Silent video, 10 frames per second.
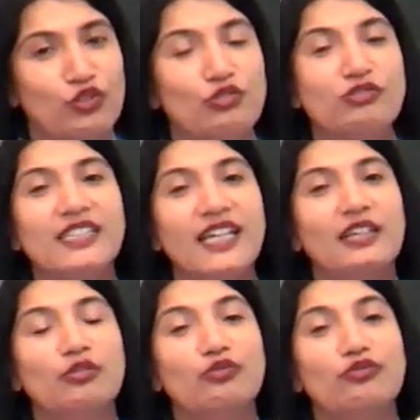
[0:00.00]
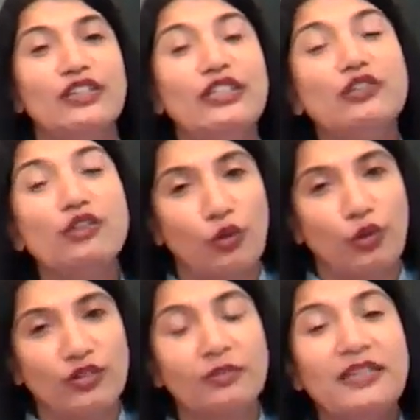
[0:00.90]
You said, we
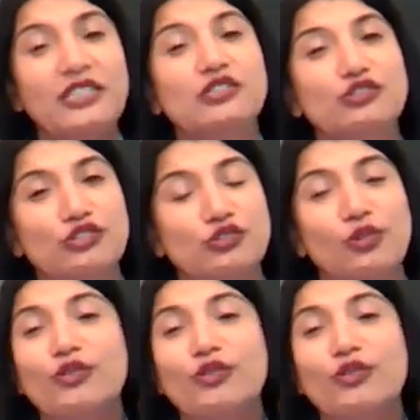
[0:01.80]
know, the patients know,